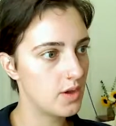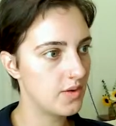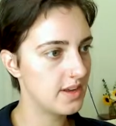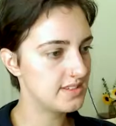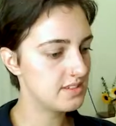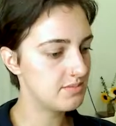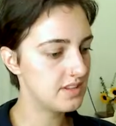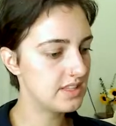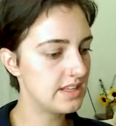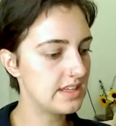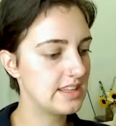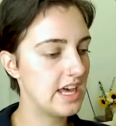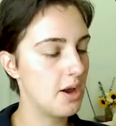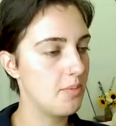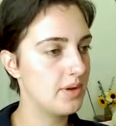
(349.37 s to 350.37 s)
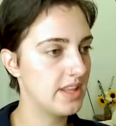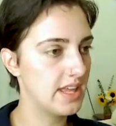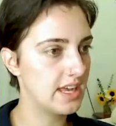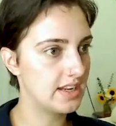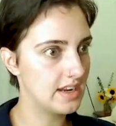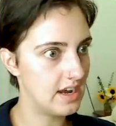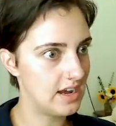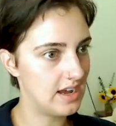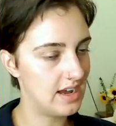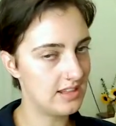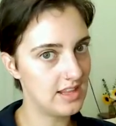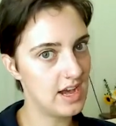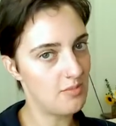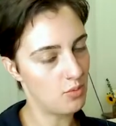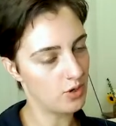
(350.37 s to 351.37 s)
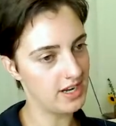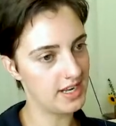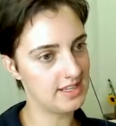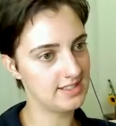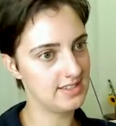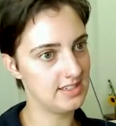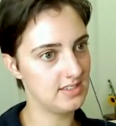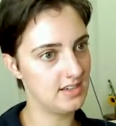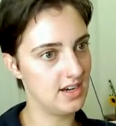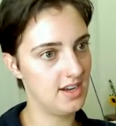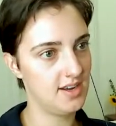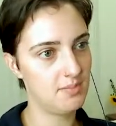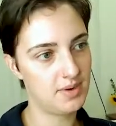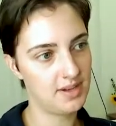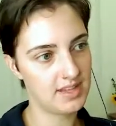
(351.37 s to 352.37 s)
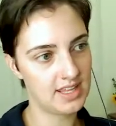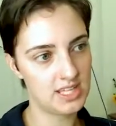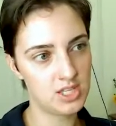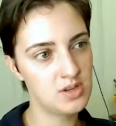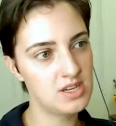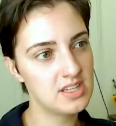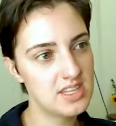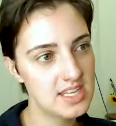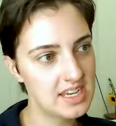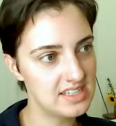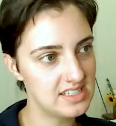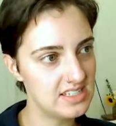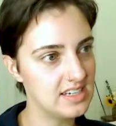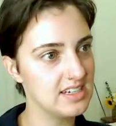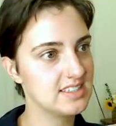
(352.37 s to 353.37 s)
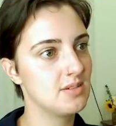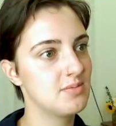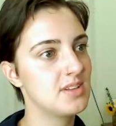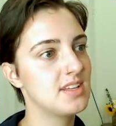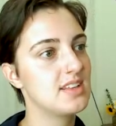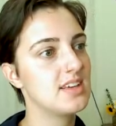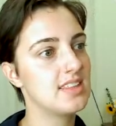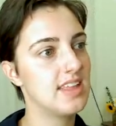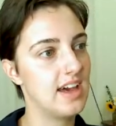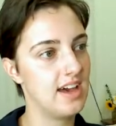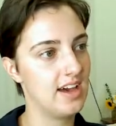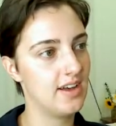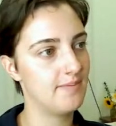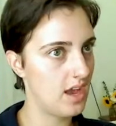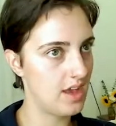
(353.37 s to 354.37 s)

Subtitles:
Okay, something like that, but like a lot more nicely done. But like you get the idea, something like that.